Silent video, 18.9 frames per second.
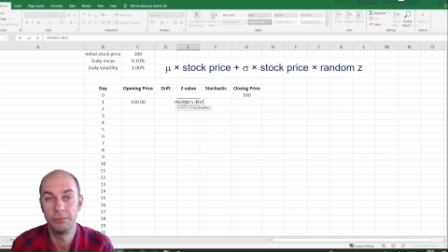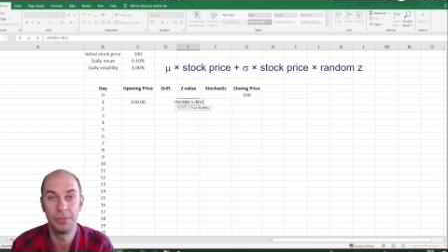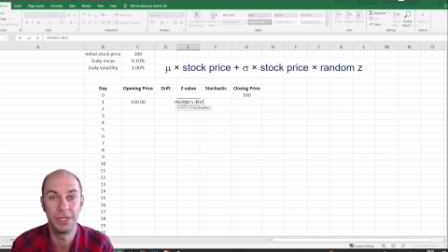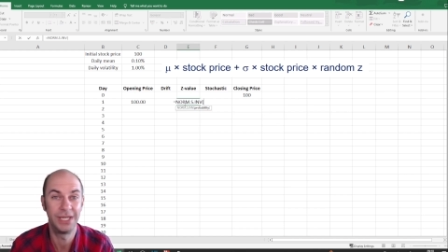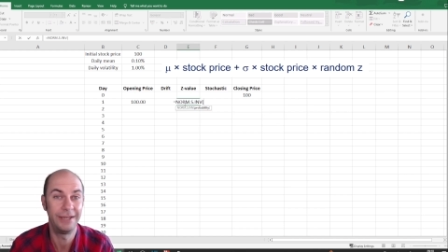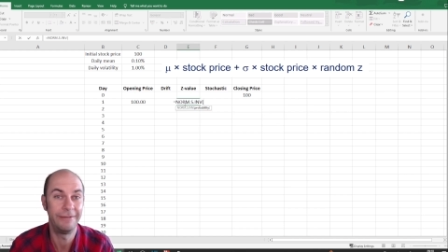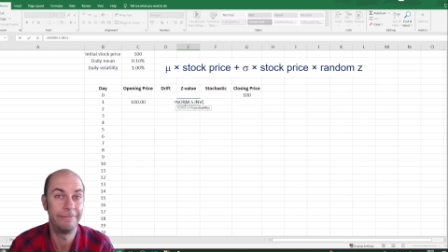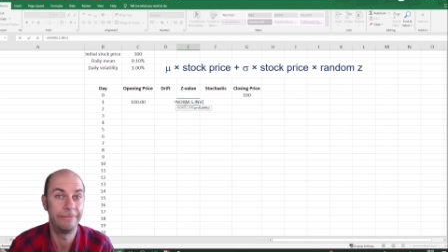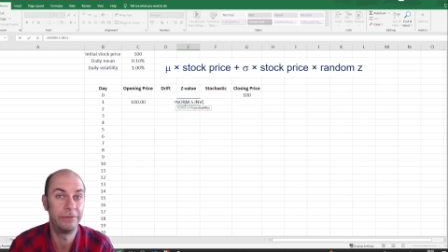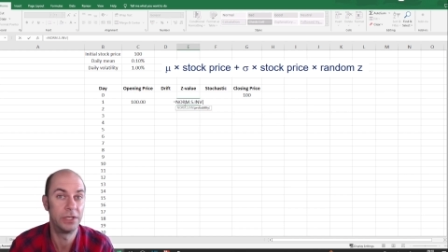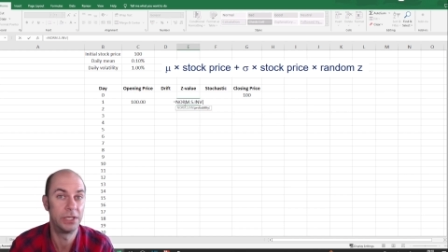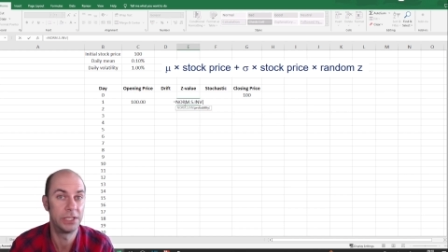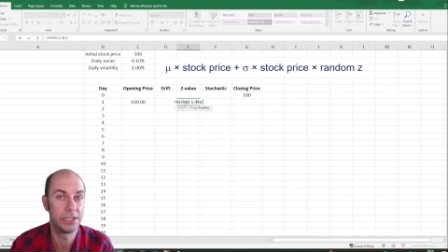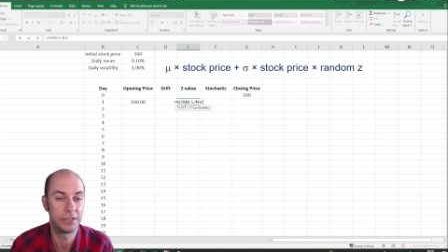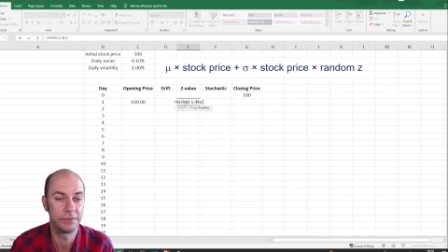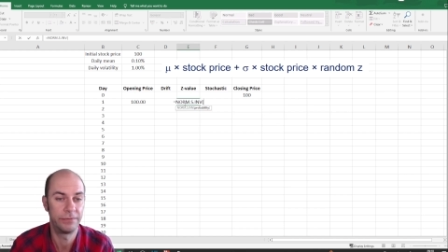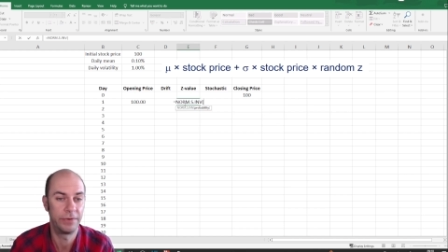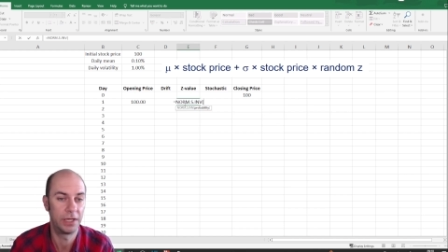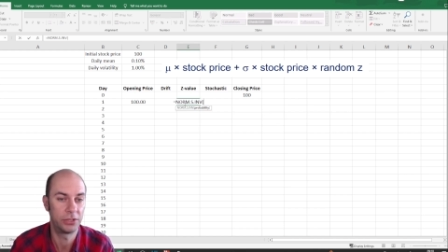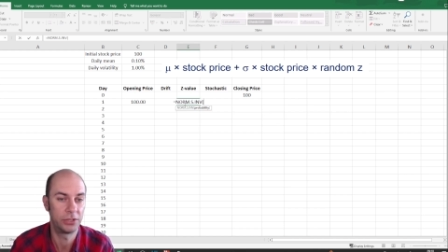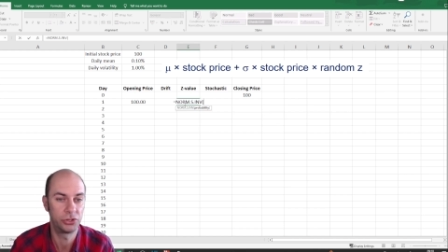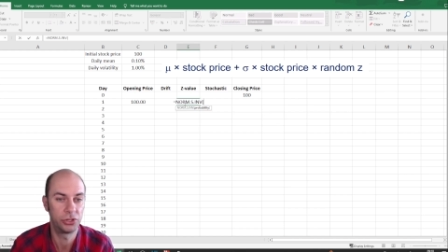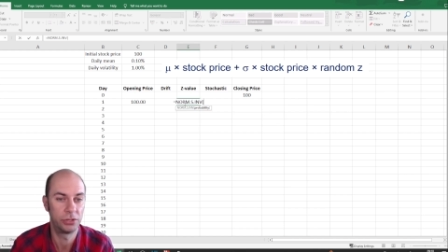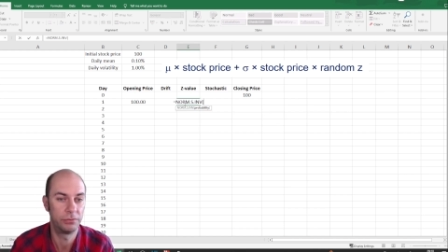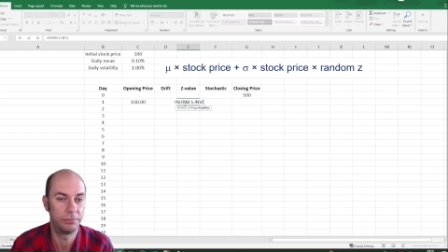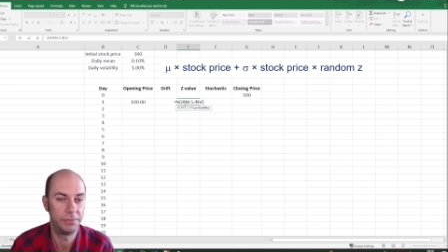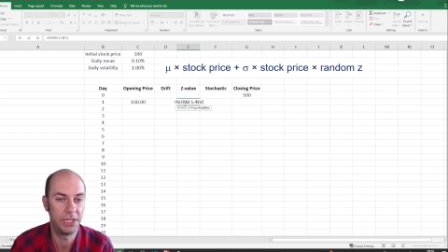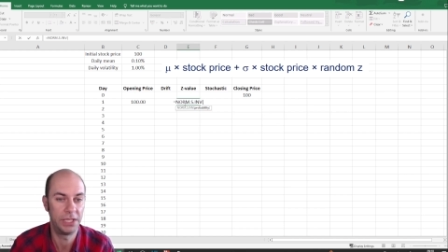but inverse
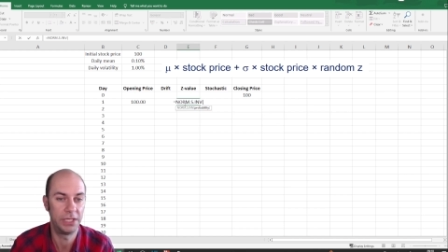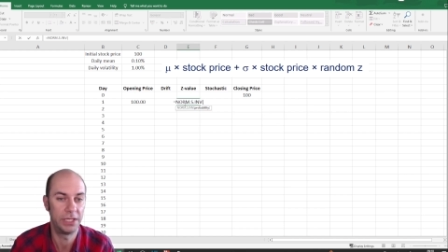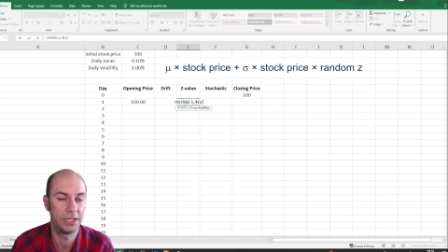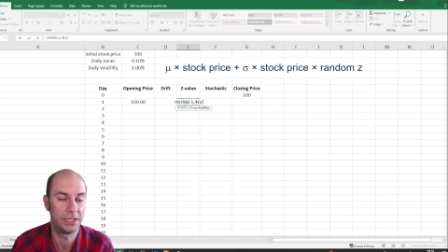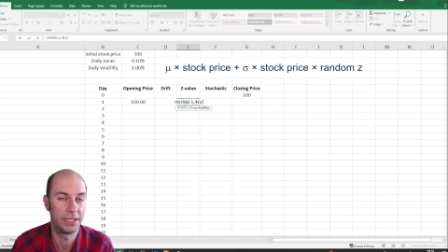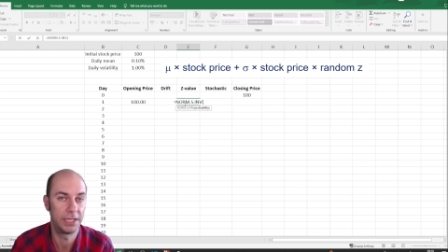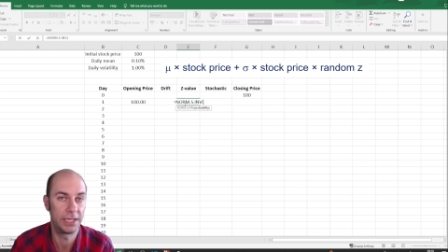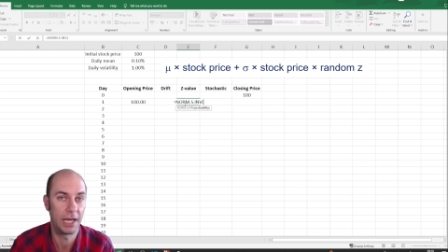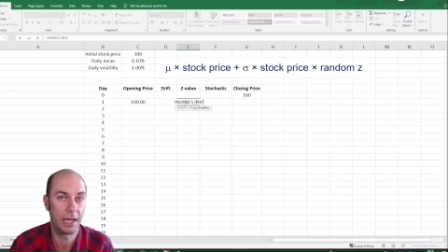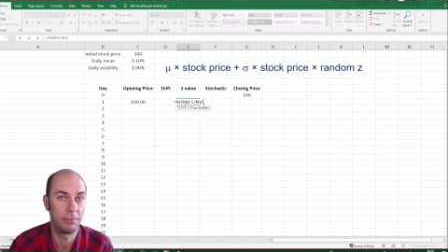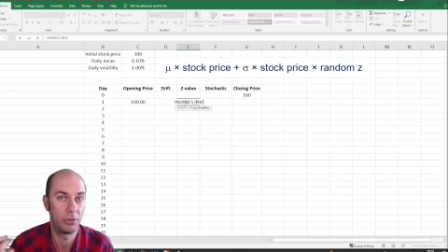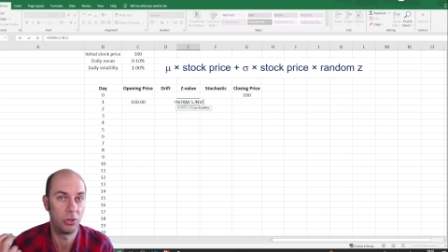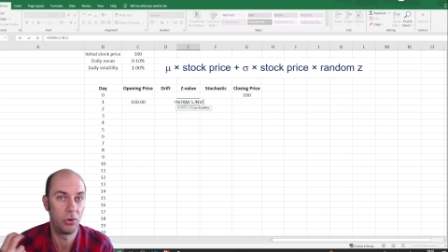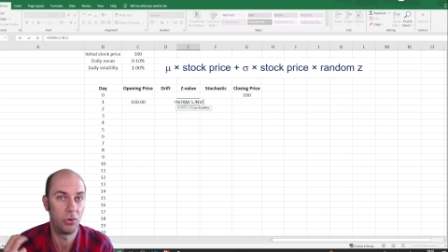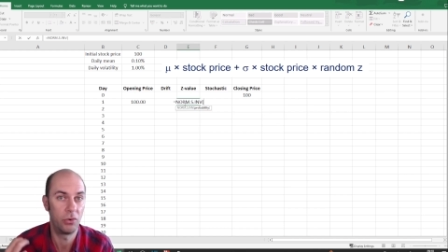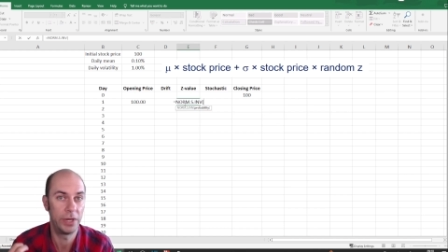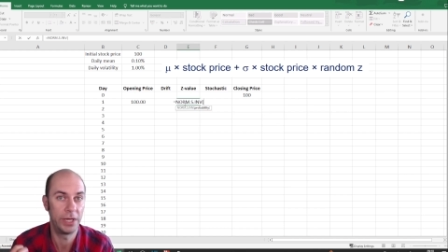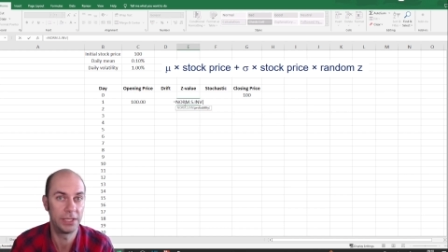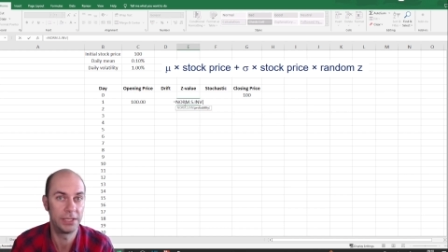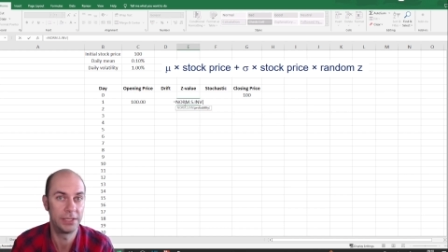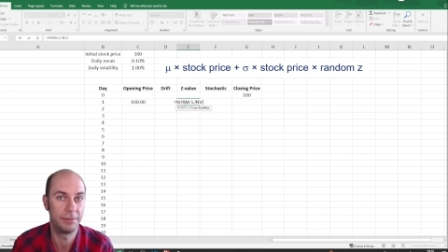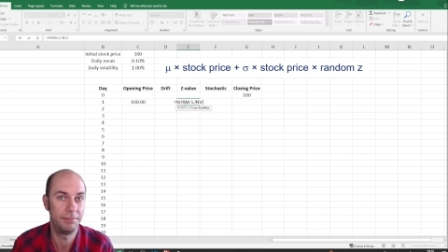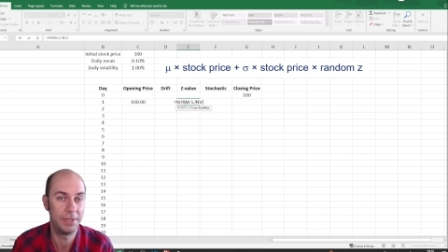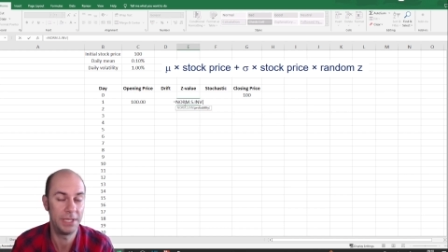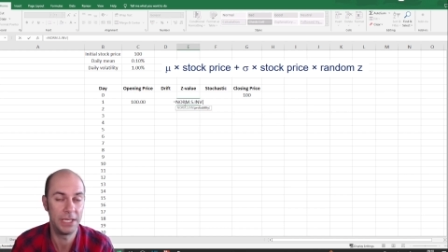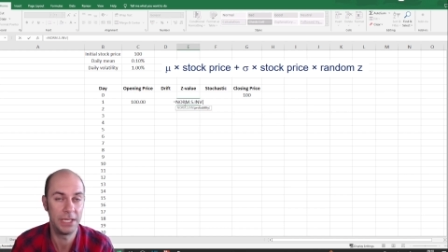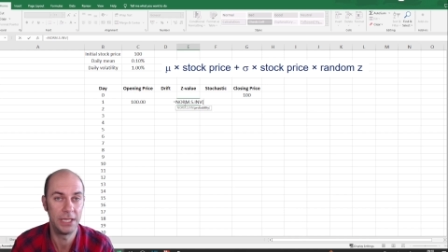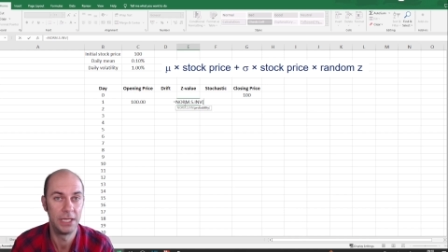function, meaning that I'm going to
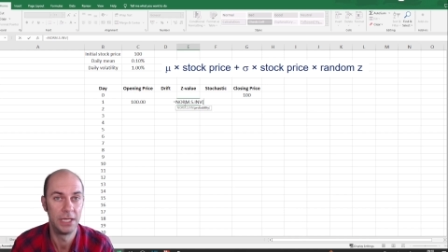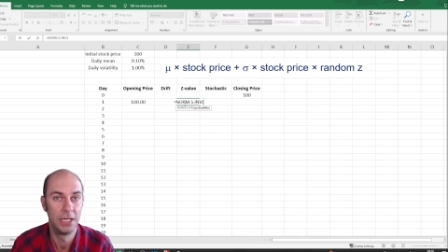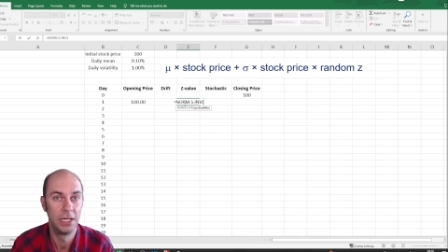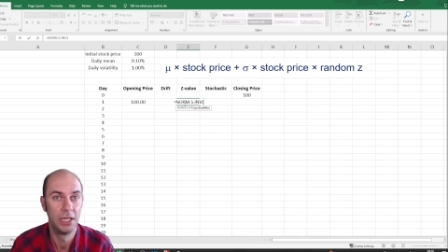be